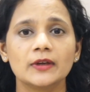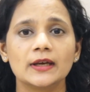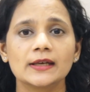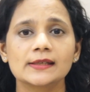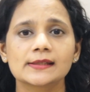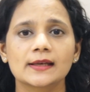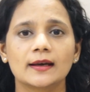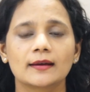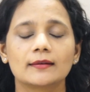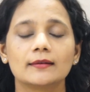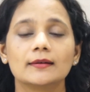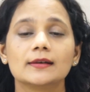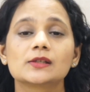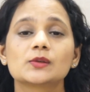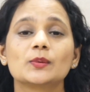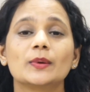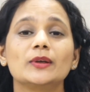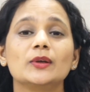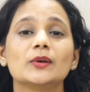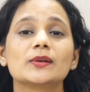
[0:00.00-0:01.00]
reflux
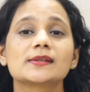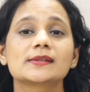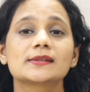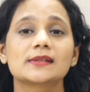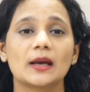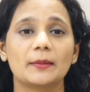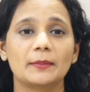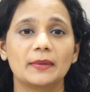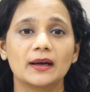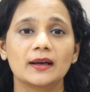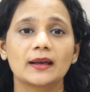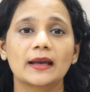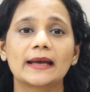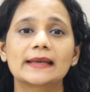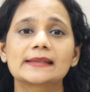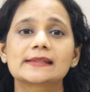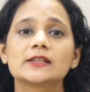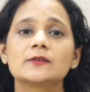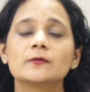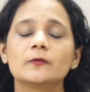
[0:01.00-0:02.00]
occurs when your stomach
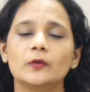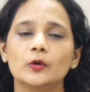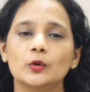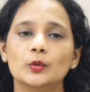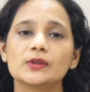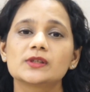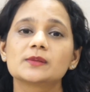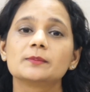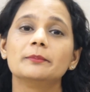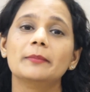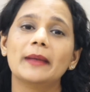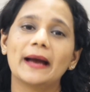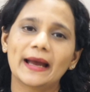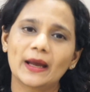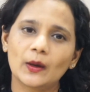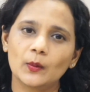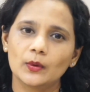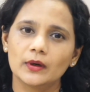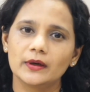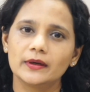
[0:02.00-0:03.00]
acid flows
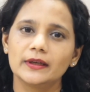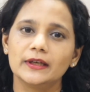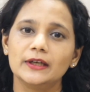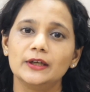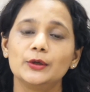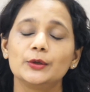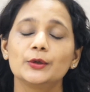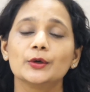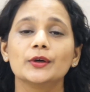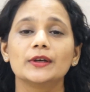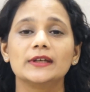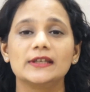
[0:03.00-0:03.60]
backward into